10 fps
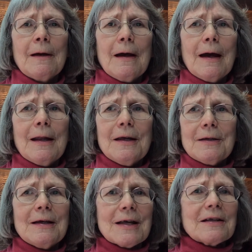And
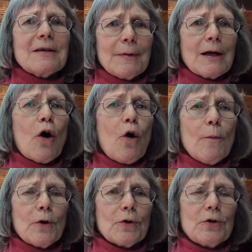is that something a
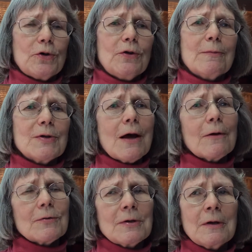homeowner could do
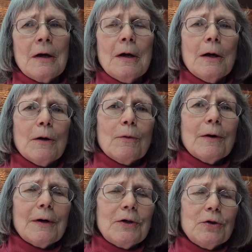themselves?
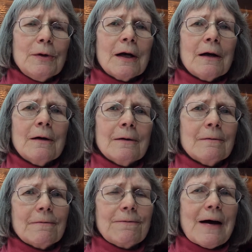Well, in doing
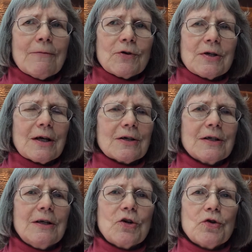5 or 6
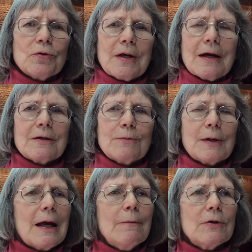initial tests, we
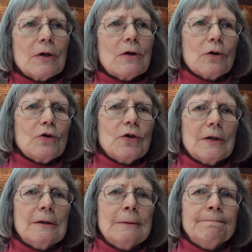came to the
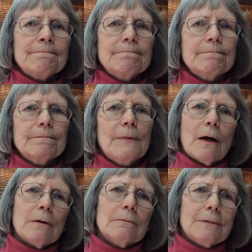conclusion,
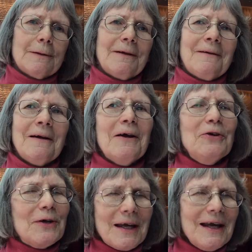no.
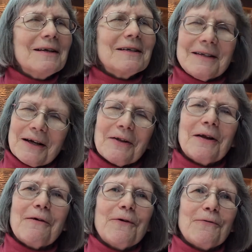You can't tell
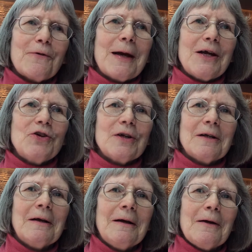enough
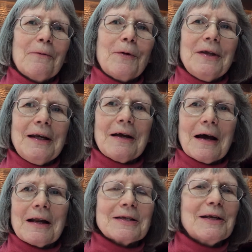information with any
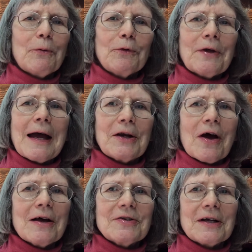kind of simple
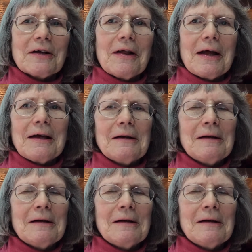diagnostic like,